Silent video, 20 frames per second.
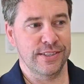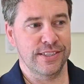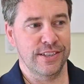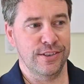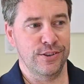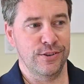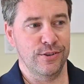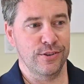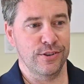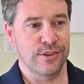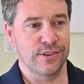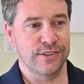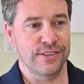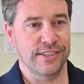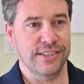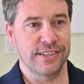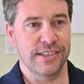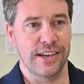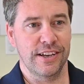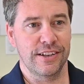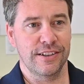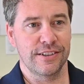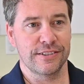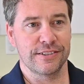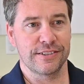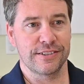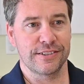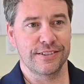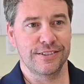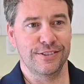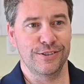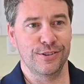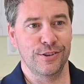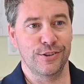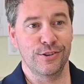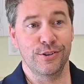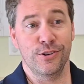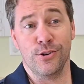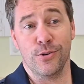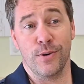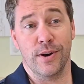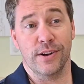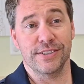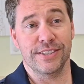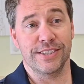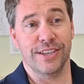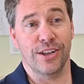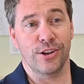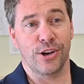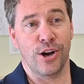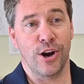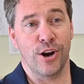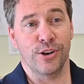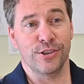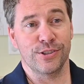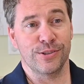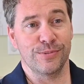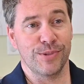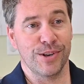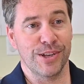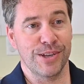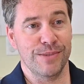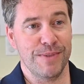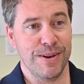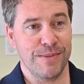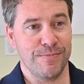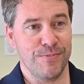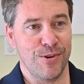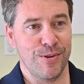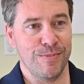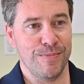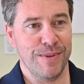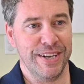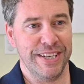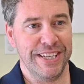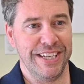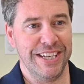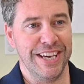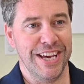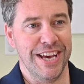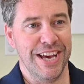say you could sell, you can go out and sell cars and probably make more money.